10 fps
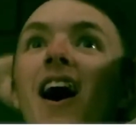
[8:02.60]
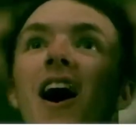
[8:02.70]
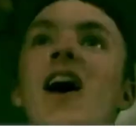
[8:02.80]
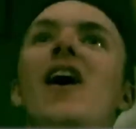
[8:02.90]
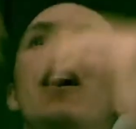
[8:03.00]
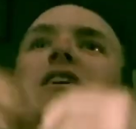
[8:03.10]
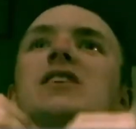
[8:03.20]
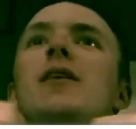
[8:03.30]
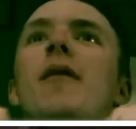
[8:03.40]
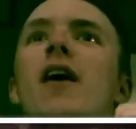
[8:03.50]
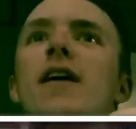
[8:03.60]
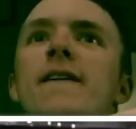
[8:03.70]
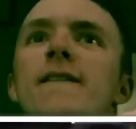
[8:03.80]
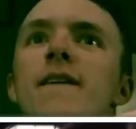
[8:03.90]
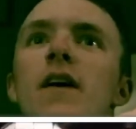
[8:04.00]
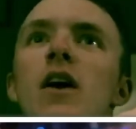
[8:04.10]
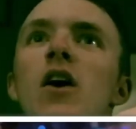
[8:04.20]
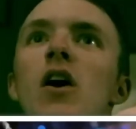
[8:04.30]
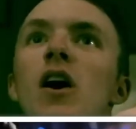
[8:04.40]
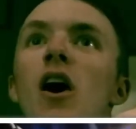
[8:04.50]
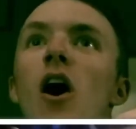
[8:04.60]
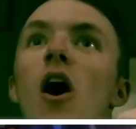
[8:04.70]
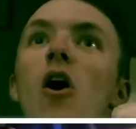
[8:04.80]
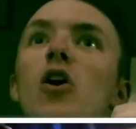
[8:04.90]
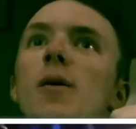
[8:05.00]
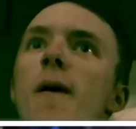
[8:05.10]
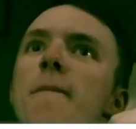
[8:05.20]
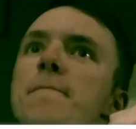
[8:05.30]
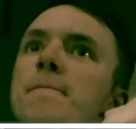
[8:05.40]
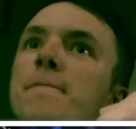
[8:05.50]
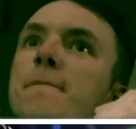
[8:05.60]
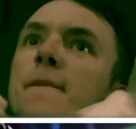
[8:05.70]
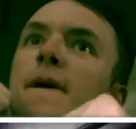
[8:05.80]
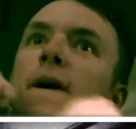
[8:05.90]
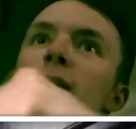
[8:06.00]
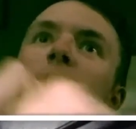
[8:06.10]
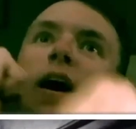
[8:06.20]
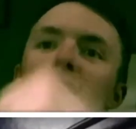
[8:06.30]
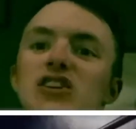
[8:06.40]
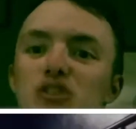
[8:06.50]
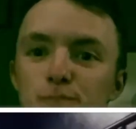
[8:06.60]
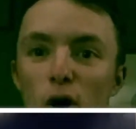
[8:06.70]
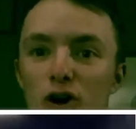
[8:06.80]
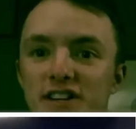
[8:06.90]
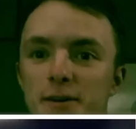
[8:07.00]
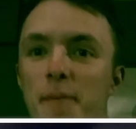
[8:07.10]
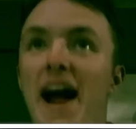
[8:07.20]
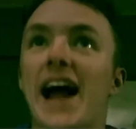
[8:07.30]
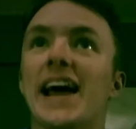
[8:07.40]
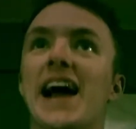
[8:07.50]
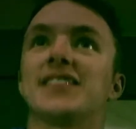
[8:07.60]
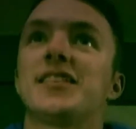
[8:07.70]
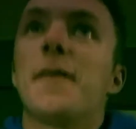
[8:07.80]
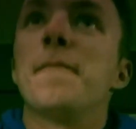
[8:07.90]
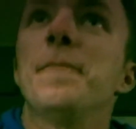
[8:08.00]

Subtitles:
Oh, come on. Oh, come on. Spartan is a badass.